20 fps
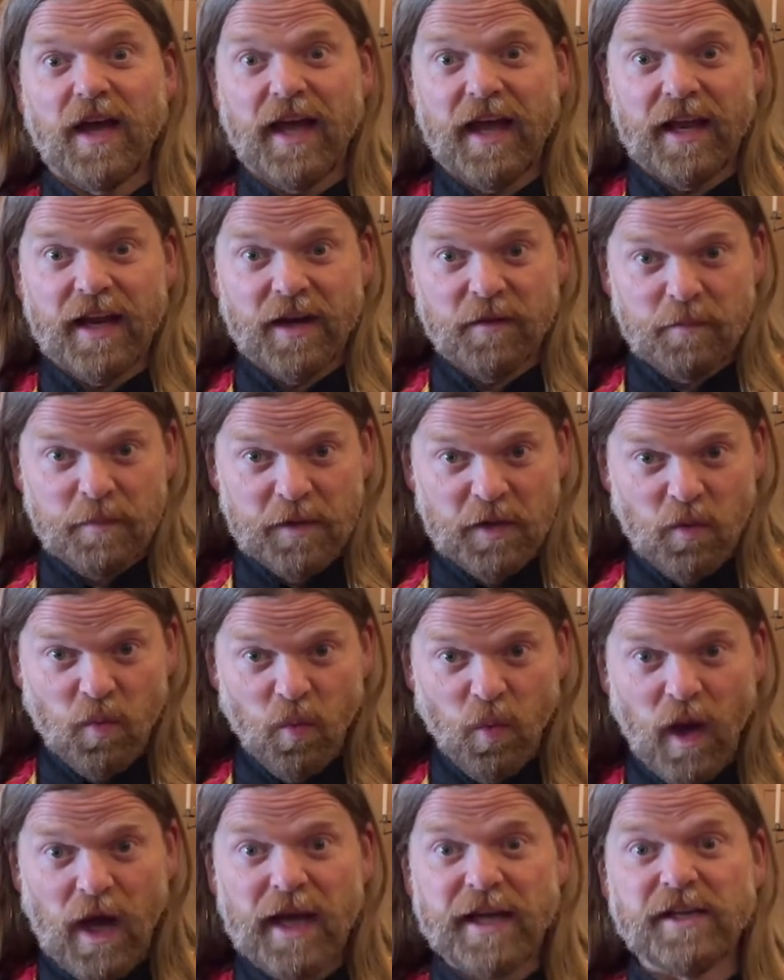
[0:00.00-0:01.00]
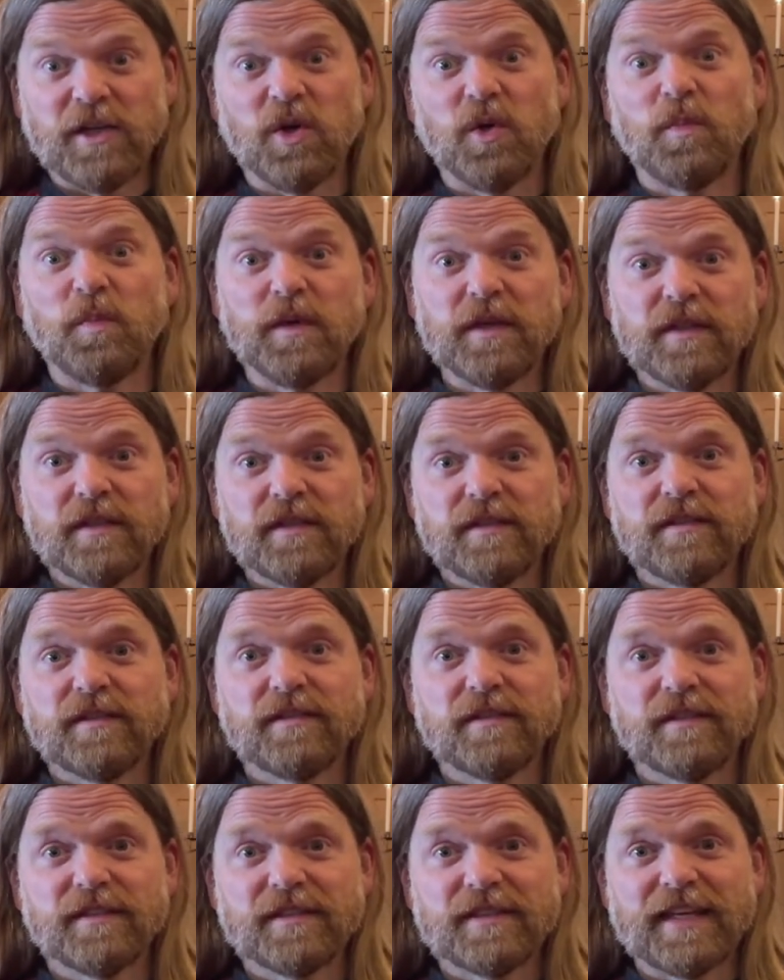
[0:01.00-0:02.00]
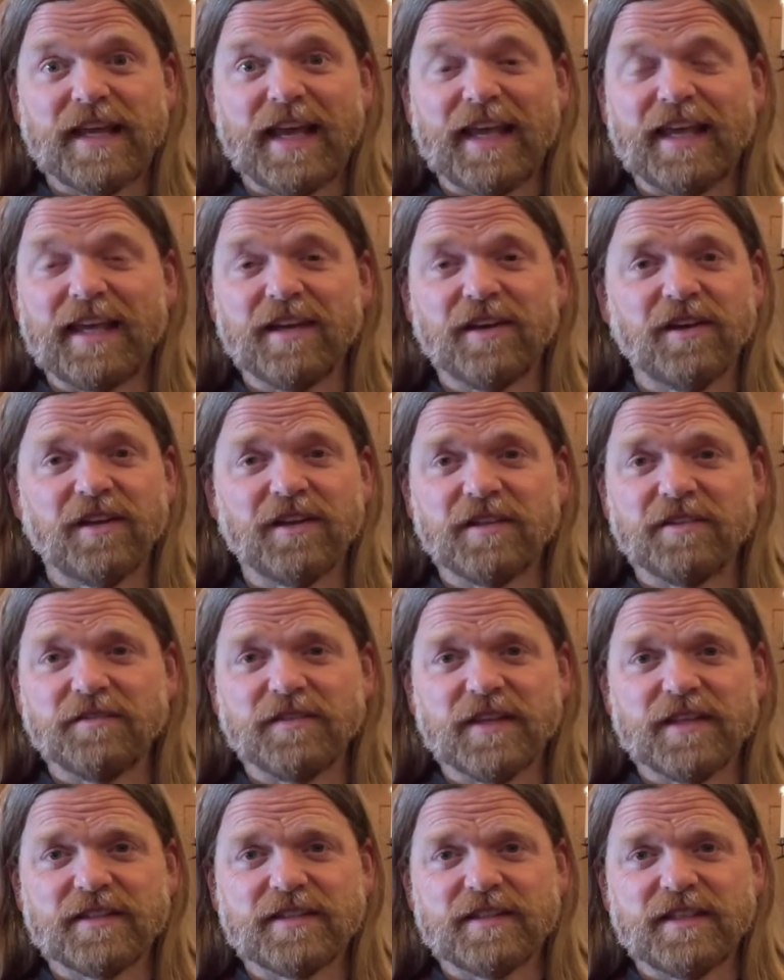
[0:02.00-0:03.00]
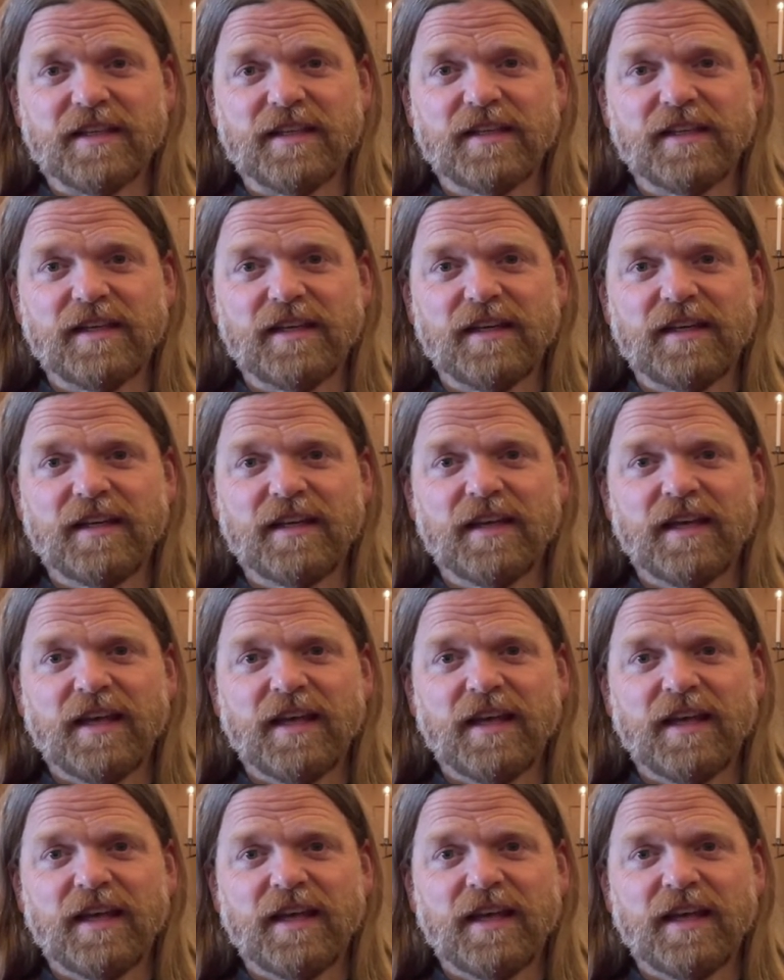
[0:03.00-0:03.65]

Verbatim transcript: and be wide open, taking all of this in,